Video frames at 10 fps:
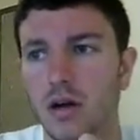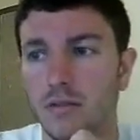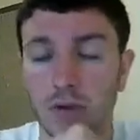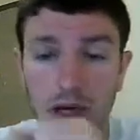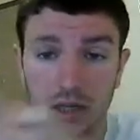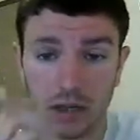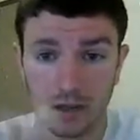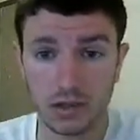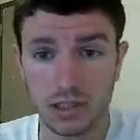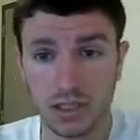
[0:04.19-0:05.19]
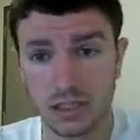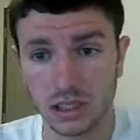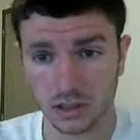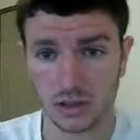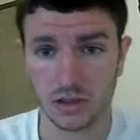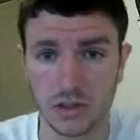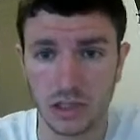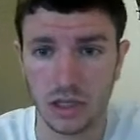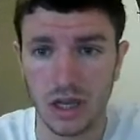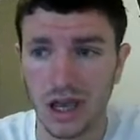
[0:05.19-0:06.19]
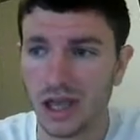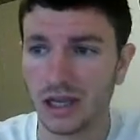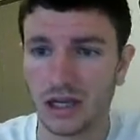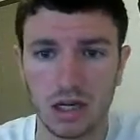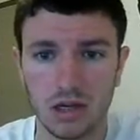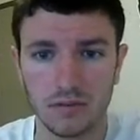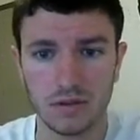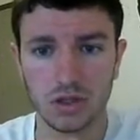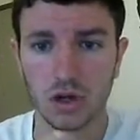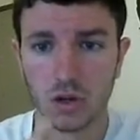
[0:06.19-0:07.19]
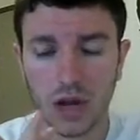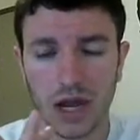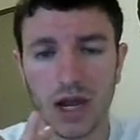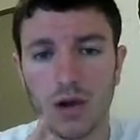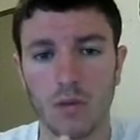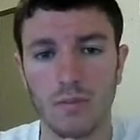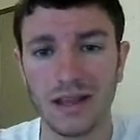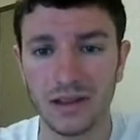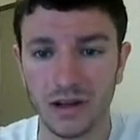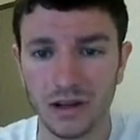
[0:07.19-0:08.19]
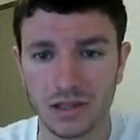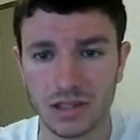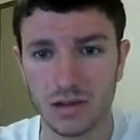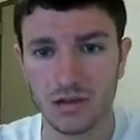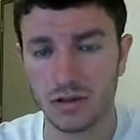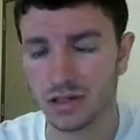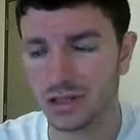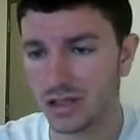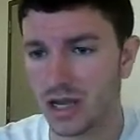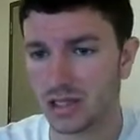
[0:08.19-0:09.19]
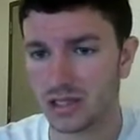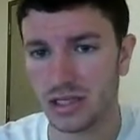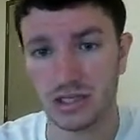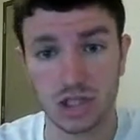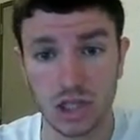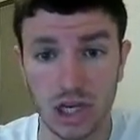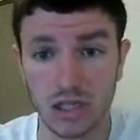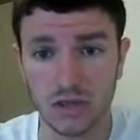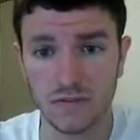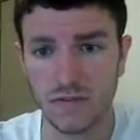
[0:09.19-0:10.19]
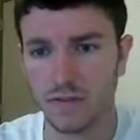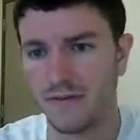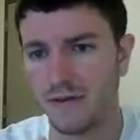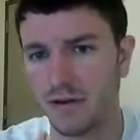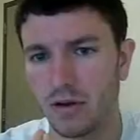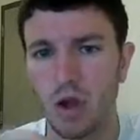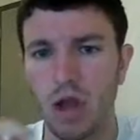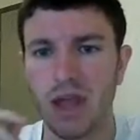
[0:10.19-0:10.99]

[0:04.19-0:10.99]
of writing literacy and technology and kind of show how my literacy through this class has changed from a very